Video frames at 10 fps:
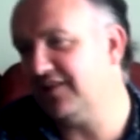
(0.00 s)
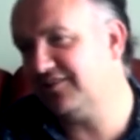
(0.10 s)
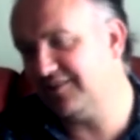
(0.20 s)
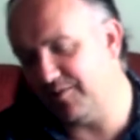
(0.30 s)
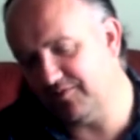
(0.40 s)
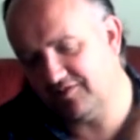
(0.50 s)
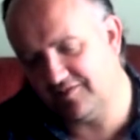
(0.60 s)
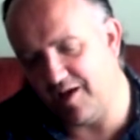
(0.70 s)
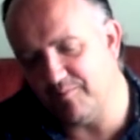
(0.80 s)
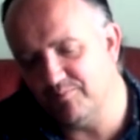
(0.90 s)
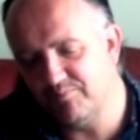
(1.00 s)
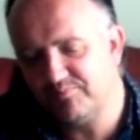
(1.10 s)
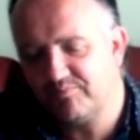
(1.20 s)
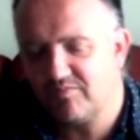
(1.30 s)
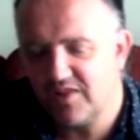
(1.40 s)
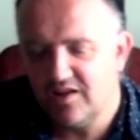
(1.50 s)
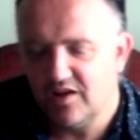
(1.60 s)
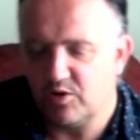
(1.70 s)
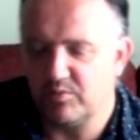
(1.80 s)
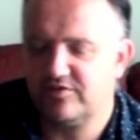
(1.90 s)
stem.
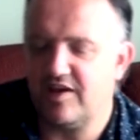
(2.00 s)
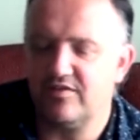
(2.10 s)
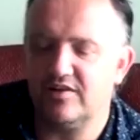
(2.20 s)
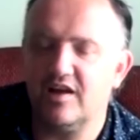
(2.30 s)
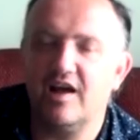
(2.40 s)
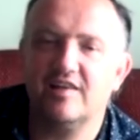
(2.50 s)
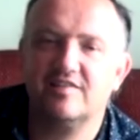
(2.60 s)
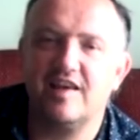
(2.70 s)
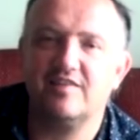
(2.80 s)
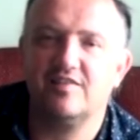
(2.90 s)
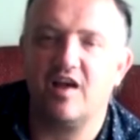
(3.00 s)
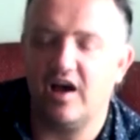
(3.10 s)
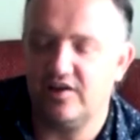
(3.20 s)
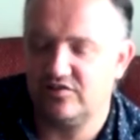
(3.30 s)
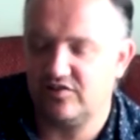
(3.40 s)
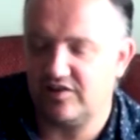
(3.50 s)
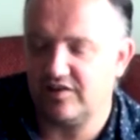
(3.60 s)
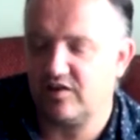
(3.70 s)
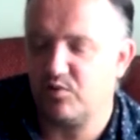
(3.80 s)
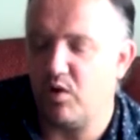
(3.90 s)
Number 7, assess the
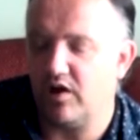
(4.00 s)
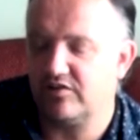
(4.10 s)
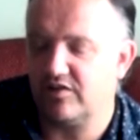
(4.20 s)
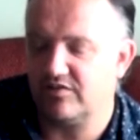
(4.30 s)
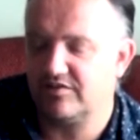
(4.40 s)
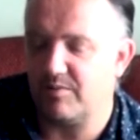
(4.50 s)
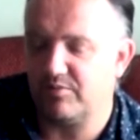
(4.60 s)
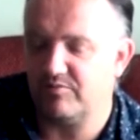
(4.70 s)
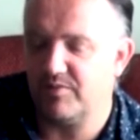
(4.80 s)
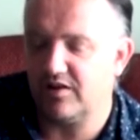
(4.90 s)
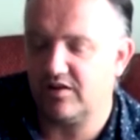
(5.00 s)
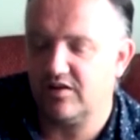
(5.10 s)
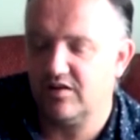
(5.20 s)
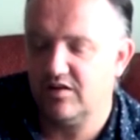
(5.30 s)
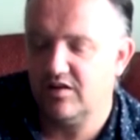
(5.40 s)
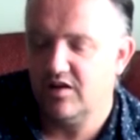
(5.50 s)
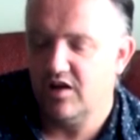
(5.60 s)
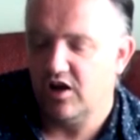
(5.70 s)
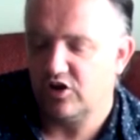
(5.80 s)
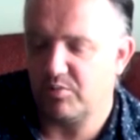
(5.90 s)
hygienic quality of a sample of milk.
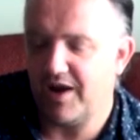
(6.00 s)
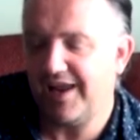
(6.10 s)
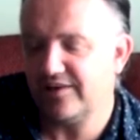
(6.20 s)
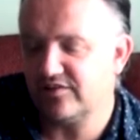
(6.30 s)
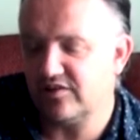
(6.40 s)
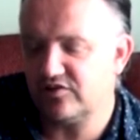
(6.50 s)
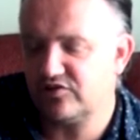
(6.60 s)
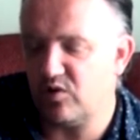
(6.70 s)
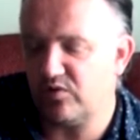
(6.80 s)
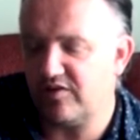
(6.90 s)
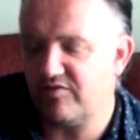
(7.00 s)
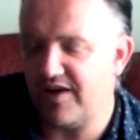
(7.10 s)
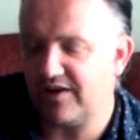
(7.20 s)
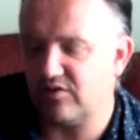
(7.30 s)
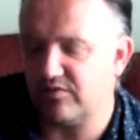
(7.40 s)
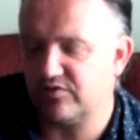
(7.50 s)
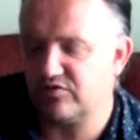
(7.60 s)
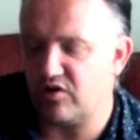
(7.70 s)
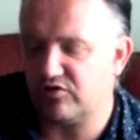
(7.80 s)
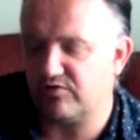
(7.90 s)
Number 8, show the effect of
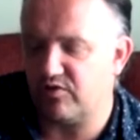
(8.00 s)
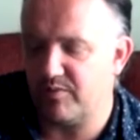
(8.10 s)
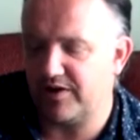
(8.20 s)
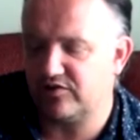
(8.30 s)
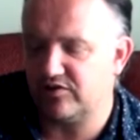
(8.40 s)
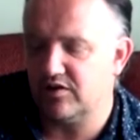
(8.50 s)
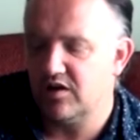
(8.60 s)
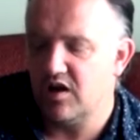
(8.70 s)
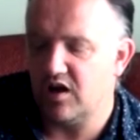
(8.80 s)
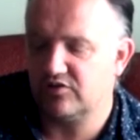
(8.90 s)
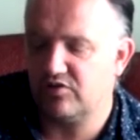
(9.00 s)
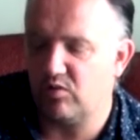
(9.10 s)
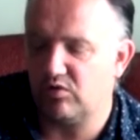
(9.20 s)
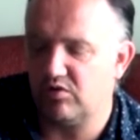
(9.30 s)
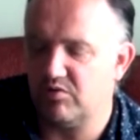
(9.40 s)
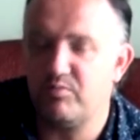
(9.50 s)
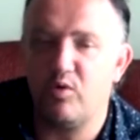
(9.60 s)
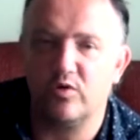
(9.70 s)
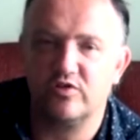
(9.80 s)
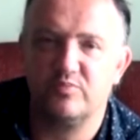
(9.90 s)
structural formation on total
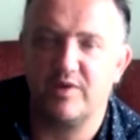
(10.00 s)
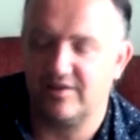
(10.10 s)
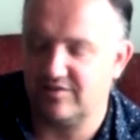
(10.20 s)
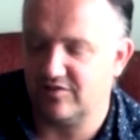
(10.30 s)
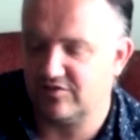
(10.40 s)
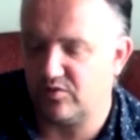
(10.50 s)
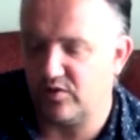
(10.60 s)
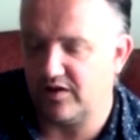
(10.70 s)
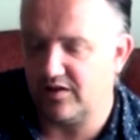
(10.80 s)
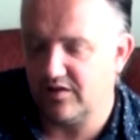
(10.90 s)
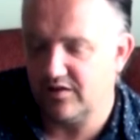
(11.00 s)
pore space in the soil.